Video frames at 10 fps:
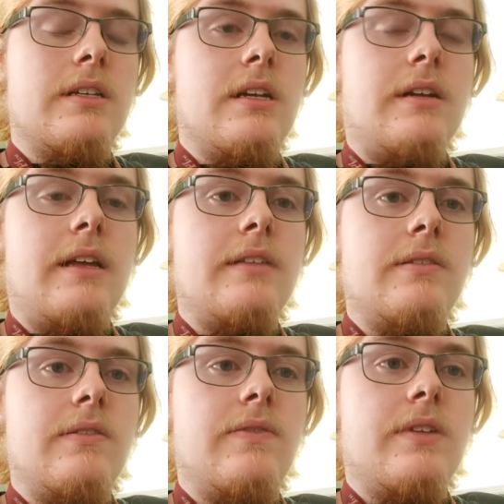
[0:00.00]
Uh, head's a
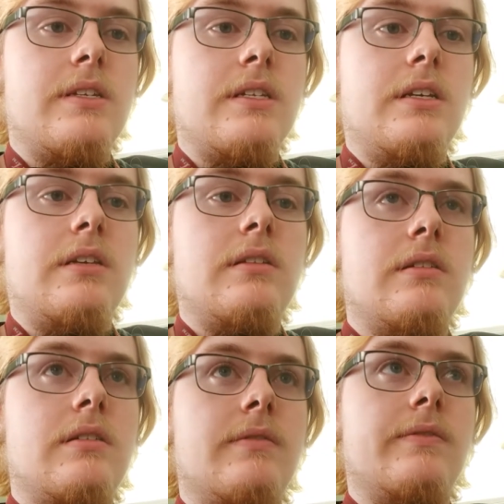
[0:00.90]
little fuzzy.
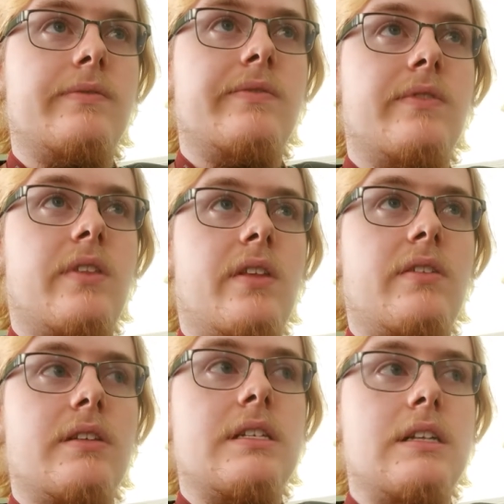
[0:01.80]
I only
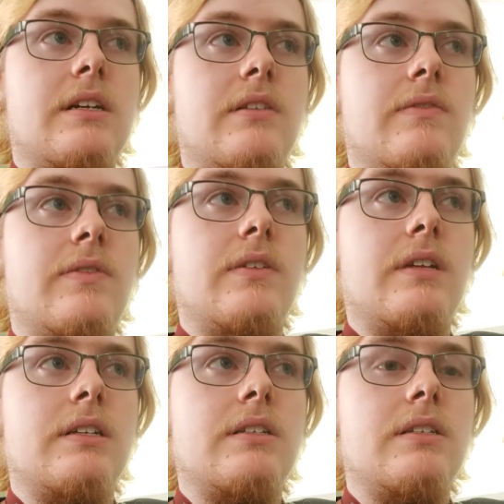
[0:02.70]
had cereal for
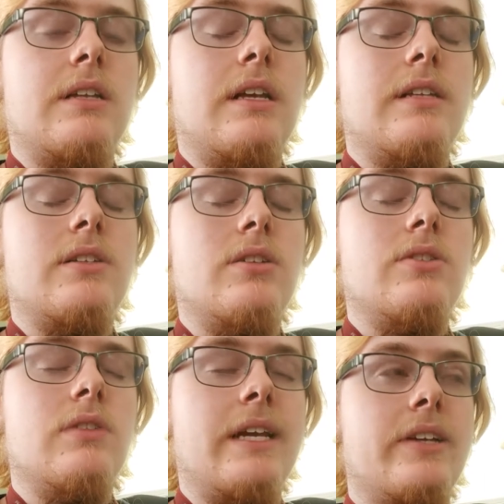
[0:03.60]
it. And it's also
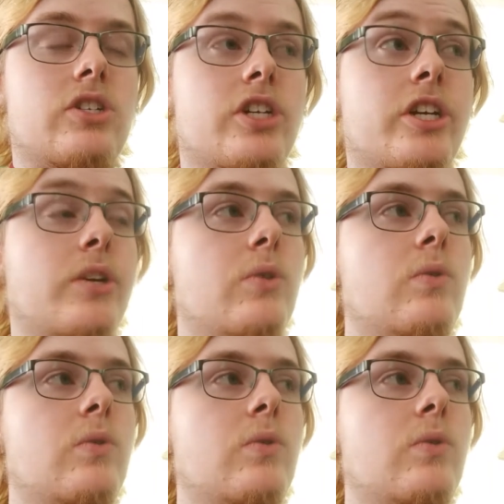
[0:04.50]
like two.